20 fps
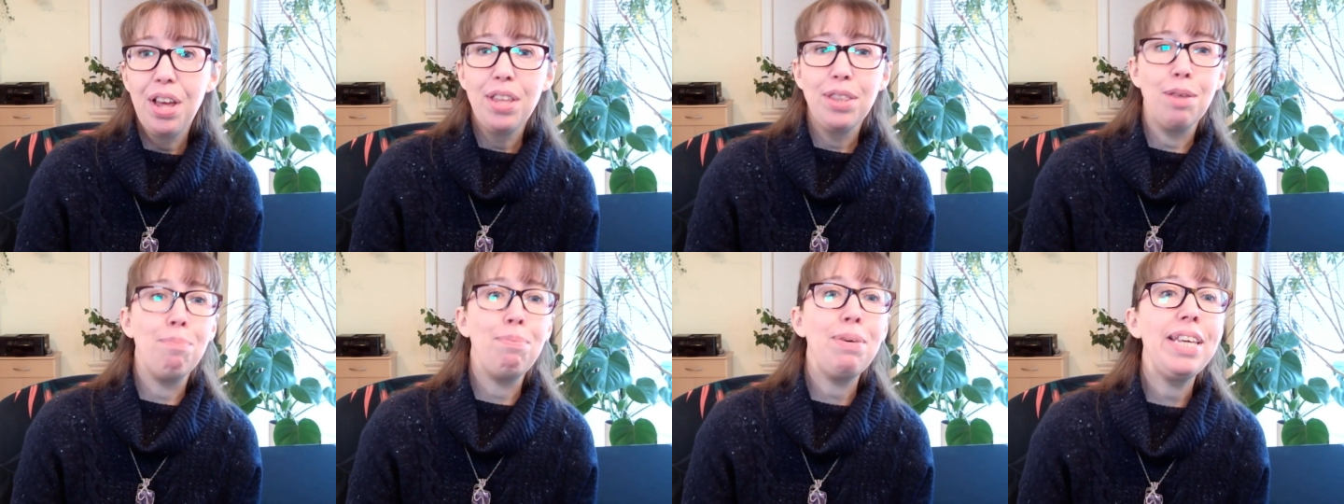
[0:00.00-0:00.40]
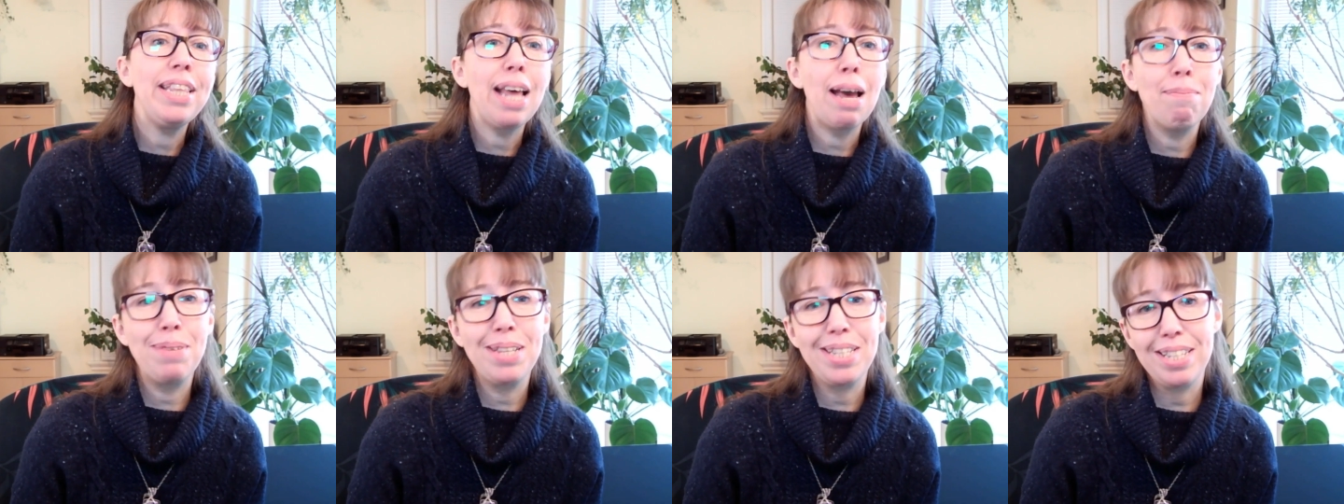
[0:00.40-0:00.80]
the Be
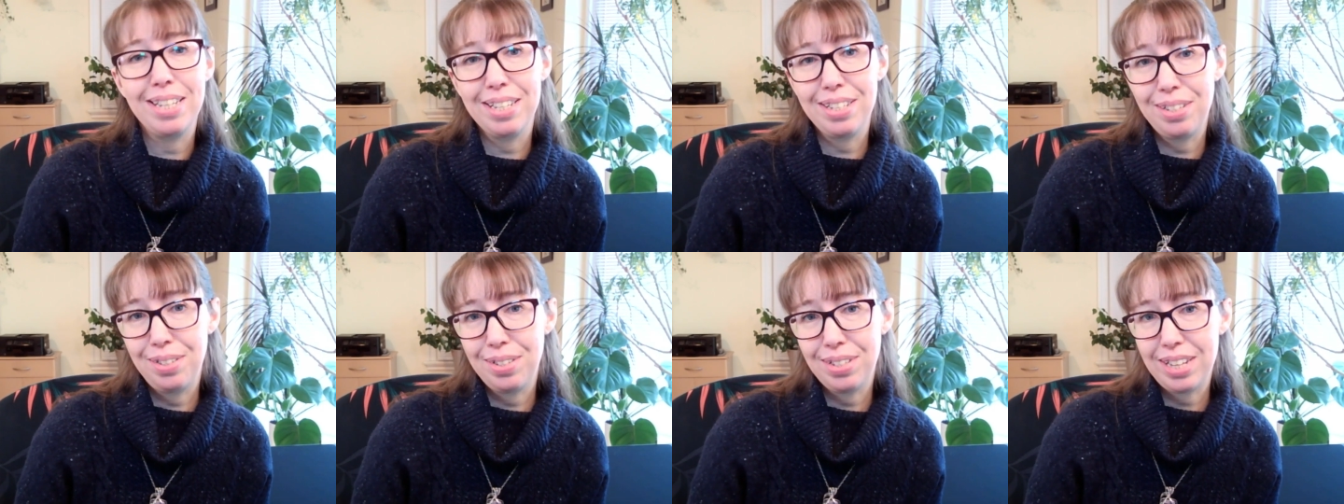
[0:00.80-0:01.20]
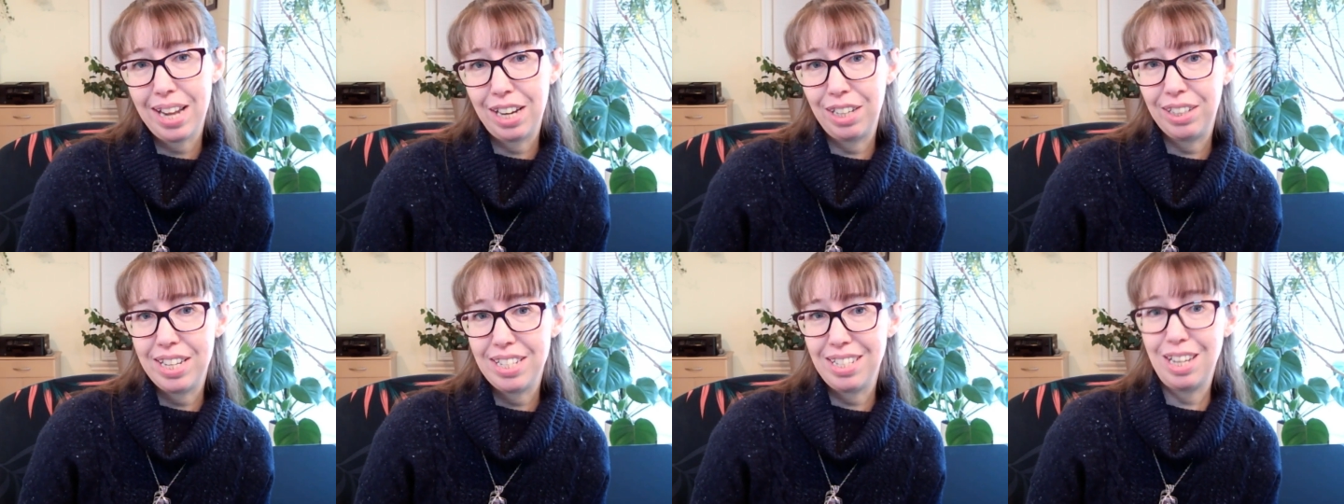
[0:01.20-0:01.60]
That Business
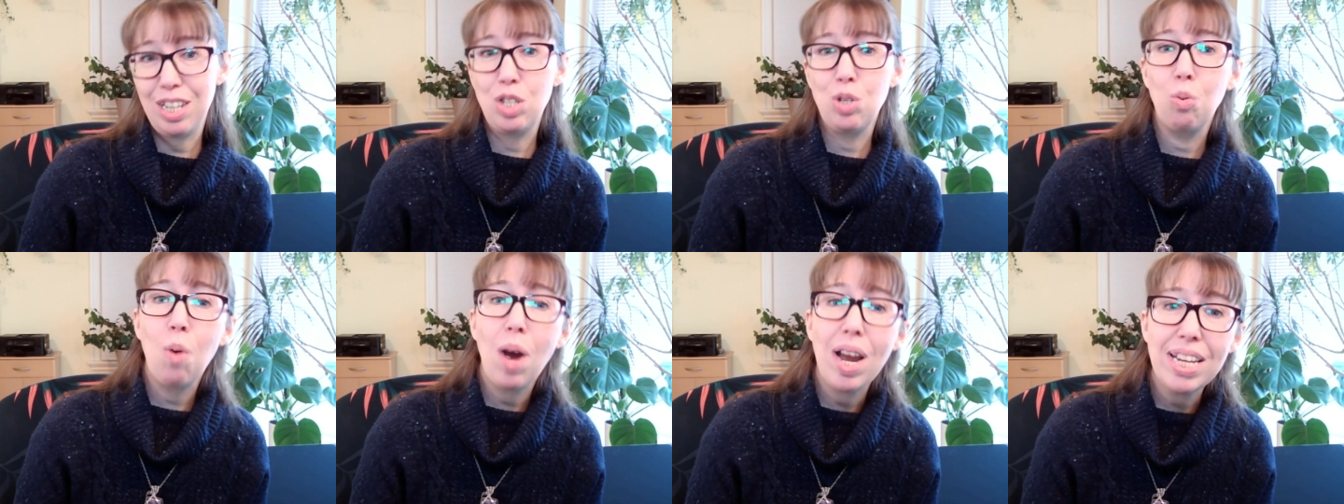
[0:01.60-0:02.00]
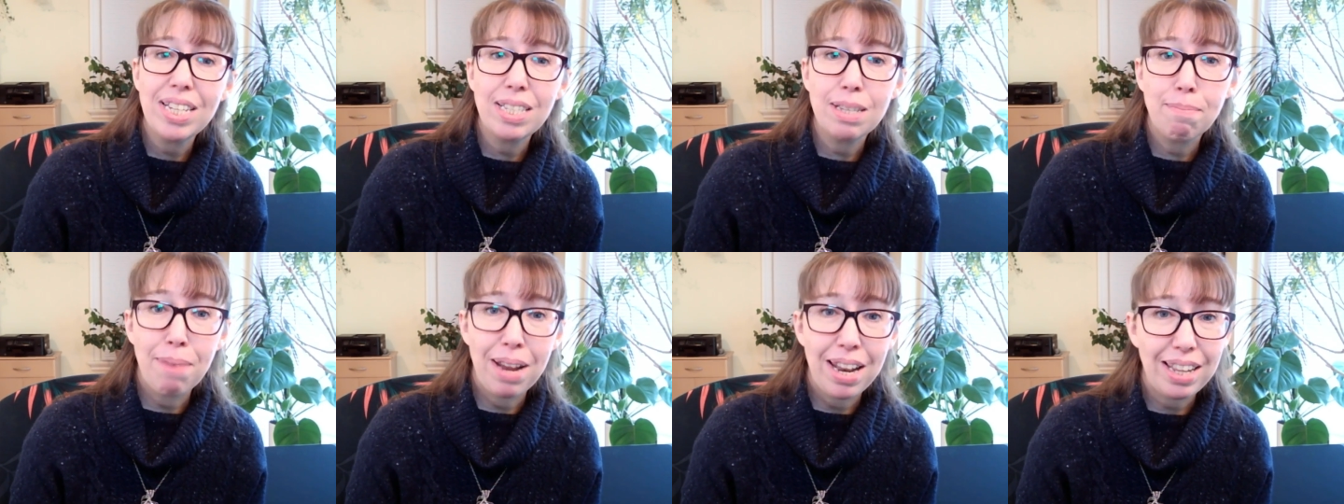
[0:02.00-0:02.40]
newsletter is a twice
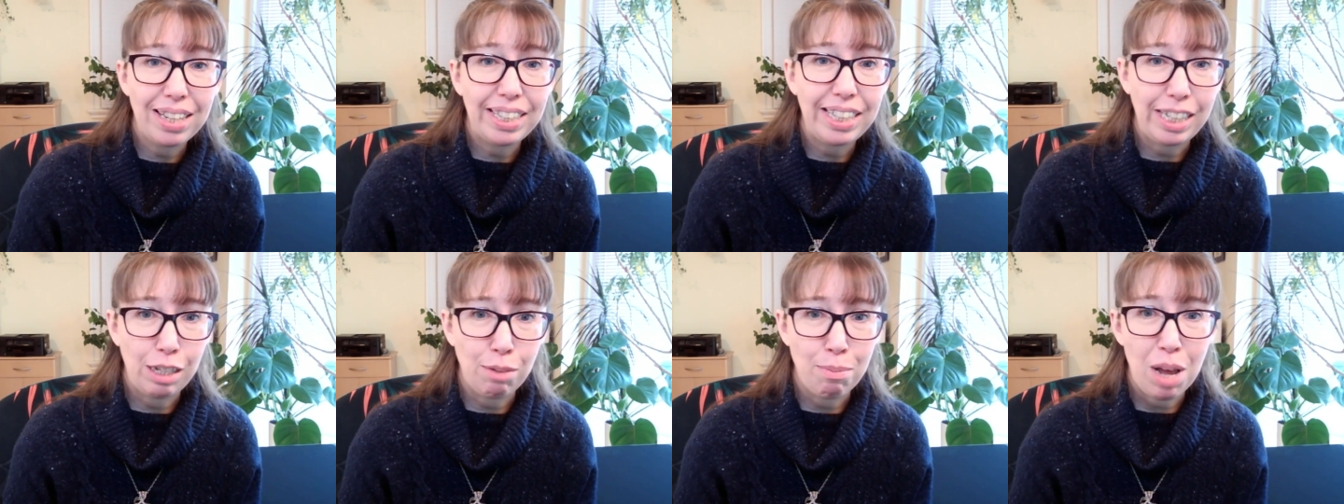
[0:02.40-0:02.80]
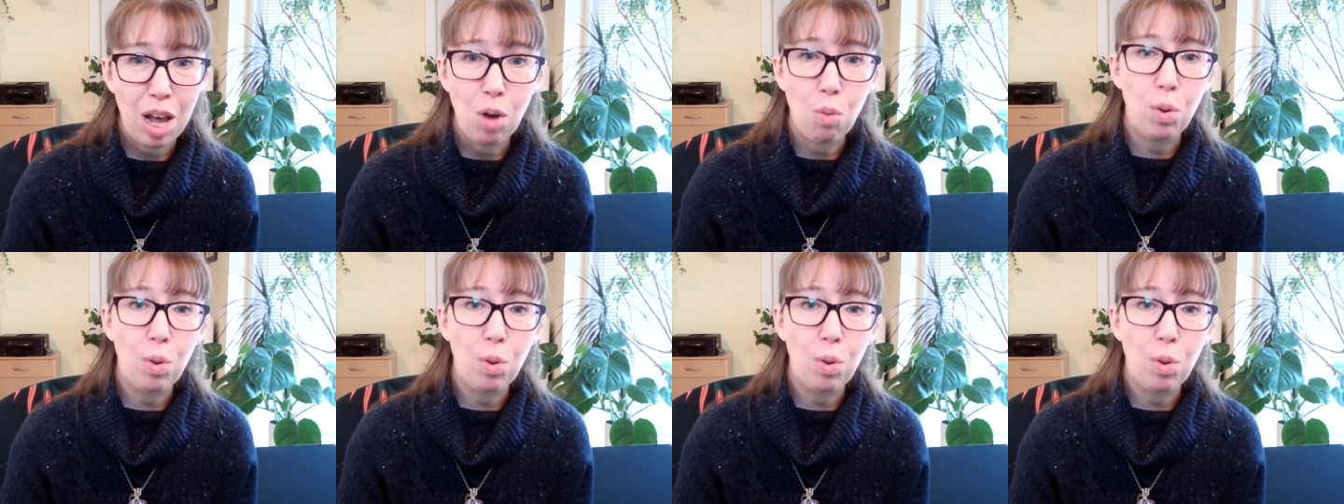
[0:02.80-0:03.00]
monthly email,